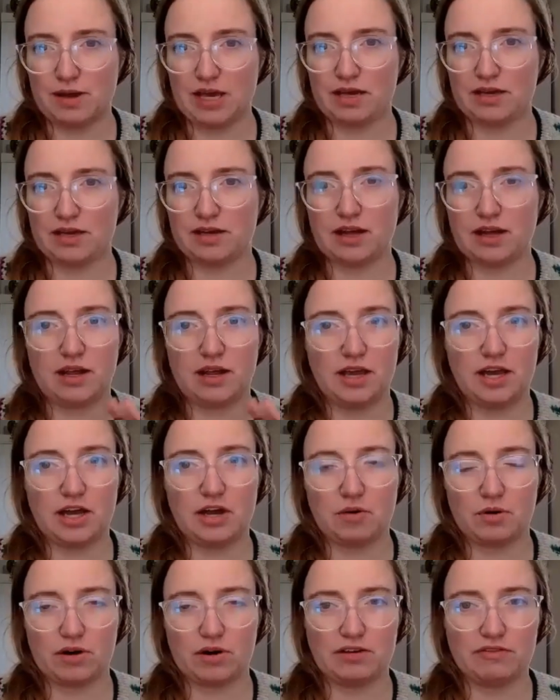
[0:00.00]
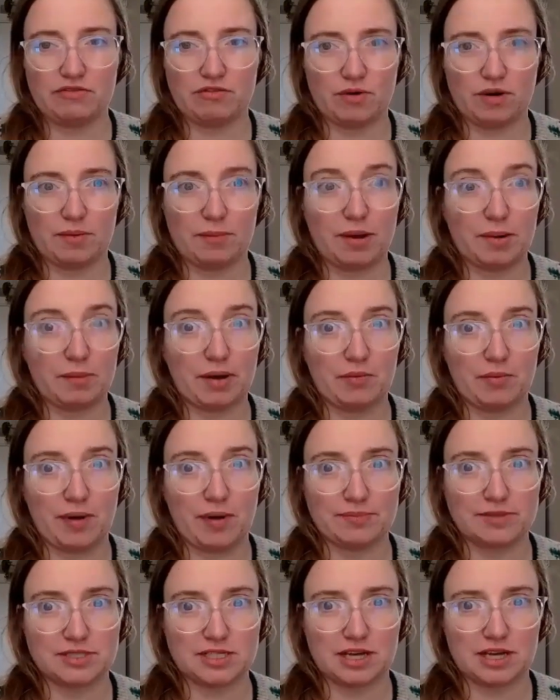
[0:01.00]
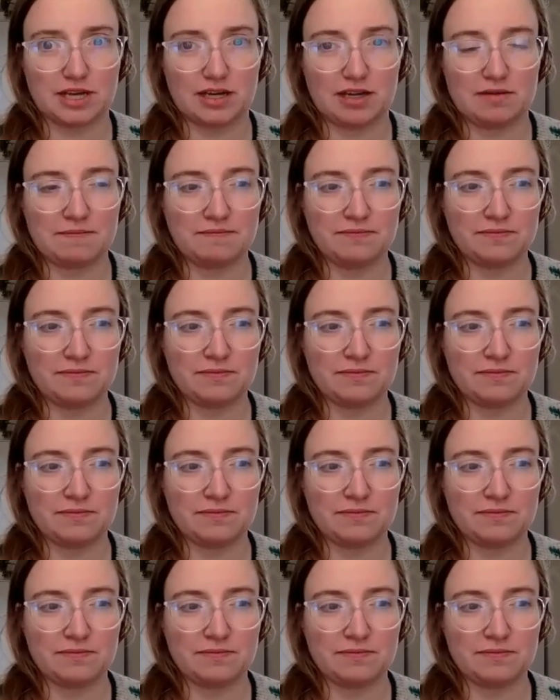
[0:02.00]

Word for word: make mm-hmm. an inquiry form on my website.